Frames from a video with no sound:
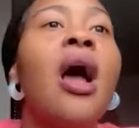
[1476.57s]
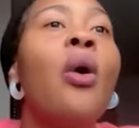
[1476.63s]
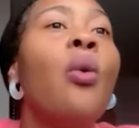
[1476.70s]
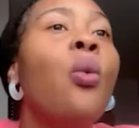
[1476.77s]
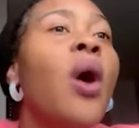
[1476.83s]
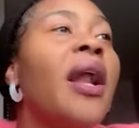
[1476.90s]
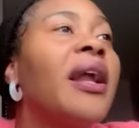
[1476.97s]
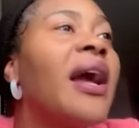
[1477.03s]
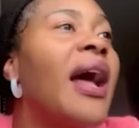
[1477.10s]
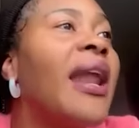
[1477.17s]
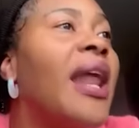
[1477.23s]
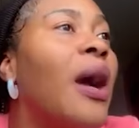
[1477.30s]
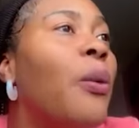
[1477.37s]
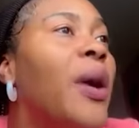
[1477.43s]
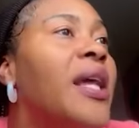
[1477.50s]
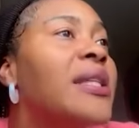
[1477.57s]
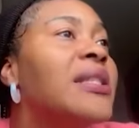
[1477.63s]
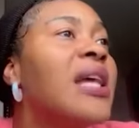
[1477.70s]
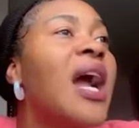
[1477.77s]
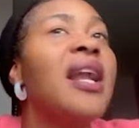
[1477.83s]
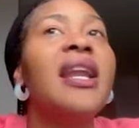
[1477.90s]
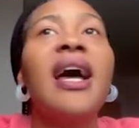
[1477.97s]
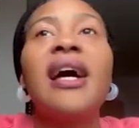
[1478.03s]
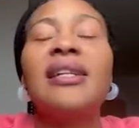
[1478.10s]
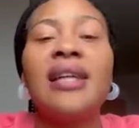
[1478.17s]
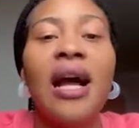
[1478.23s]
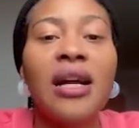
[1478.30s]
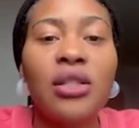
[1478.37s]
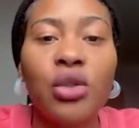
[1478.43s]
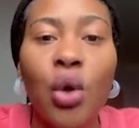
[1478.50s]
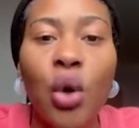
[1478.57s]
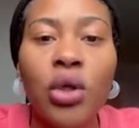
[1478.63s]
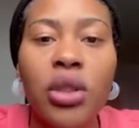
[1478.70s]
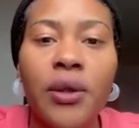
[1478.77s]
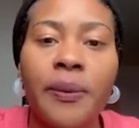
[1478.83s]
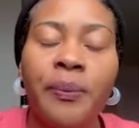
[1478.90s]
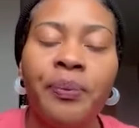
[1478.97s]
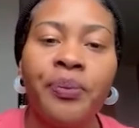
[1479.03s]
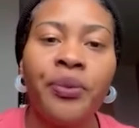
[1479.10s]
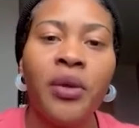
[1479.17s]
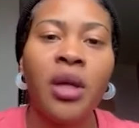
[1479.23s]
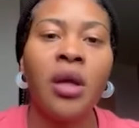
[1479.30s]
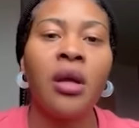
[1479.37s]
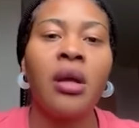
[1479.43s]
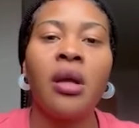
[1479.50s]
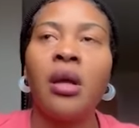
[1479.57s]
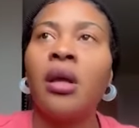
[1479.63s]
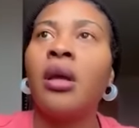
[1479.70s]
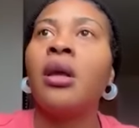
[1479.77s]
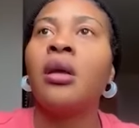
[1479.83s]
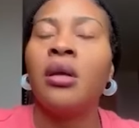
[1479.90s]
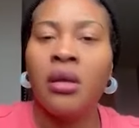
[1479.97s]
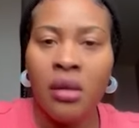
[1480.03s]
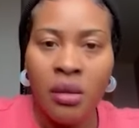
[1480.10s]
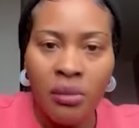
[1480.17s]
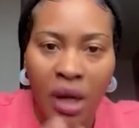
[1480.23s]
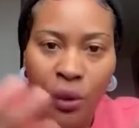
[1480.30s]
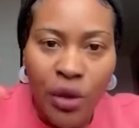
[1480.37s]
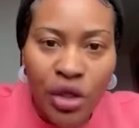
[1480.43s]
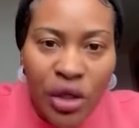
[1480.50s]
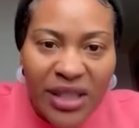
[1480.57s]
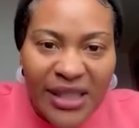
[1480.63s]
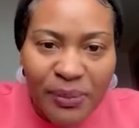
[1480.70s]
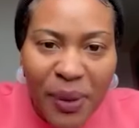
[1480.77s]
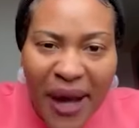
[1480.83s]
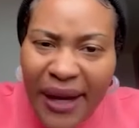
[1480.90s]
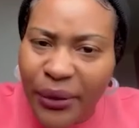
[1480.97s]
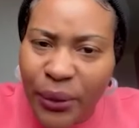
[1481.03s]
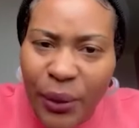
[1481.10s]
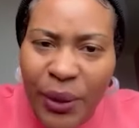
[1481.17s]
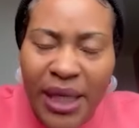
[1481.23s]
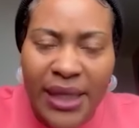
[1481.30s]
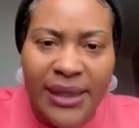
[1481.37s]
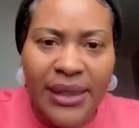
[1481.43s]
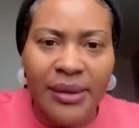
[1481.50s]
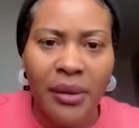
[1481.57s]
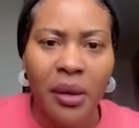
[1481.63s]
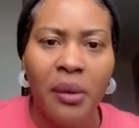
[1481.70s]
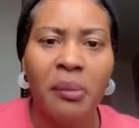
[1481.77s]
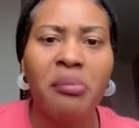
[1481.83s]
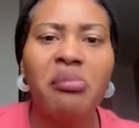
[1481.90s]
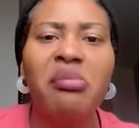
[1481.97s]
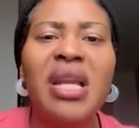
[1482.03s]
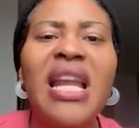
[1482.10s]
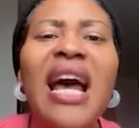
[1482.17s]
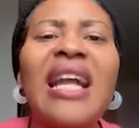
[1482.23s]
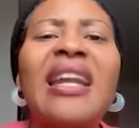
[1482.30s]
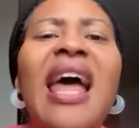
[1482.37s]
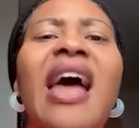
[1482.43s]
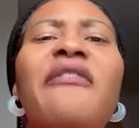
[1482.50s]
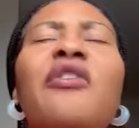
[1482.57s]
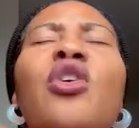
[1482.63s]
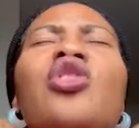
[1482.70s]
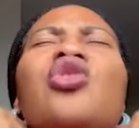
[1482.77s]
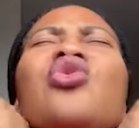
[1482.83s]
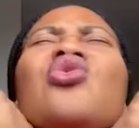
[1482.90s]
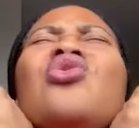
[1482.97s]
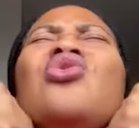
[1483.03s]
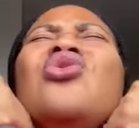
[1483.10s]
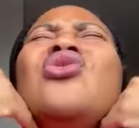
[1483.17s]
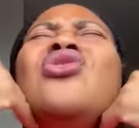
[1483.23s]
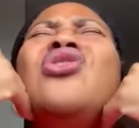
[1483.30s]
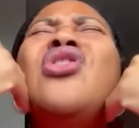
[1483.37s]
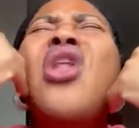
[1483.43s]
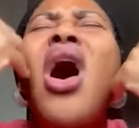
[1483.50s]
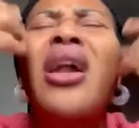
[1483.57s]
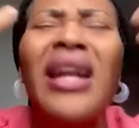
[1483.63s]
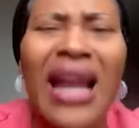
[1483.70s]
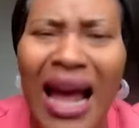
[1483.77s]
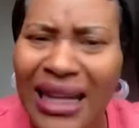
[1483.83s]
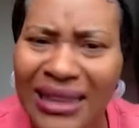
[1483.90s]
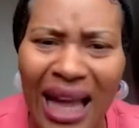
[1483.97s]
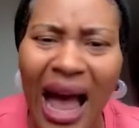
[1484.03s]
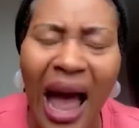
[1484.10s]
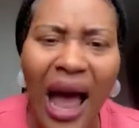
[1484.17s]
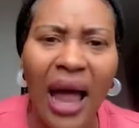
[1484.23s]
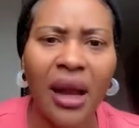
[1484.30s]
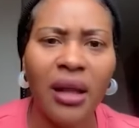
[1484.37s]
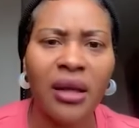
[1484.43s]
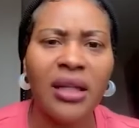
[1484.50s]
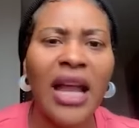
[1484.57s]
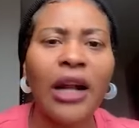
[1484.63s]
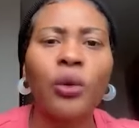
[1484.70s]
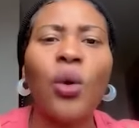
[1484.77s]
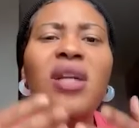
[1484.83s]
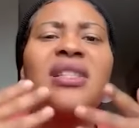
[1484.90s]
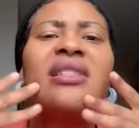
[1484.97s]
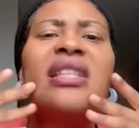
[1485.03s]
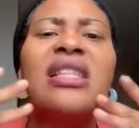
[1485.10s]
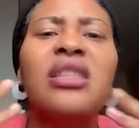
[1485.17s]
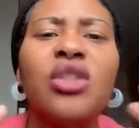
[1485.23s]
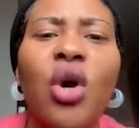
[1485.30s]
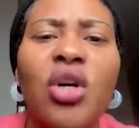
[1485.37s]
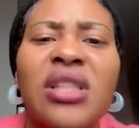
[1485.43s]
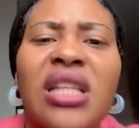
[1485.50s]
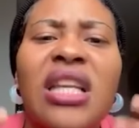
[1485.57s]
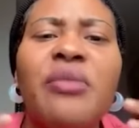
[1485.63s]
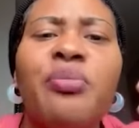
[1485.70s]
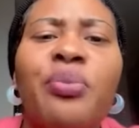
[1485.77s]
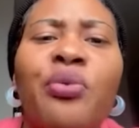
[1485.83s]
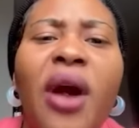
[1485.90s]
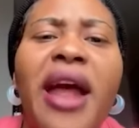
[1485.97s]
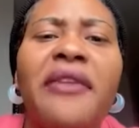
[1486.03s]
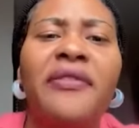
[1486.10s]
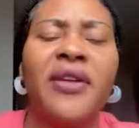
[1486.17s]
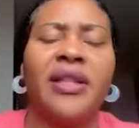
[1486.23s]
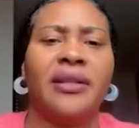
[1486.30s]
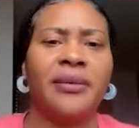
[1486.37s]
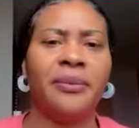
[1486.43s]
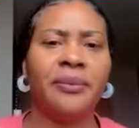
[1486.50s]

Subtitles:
one gonna west or north or south, make we just part ways. Me not divulge nothing at all that was discussed in private.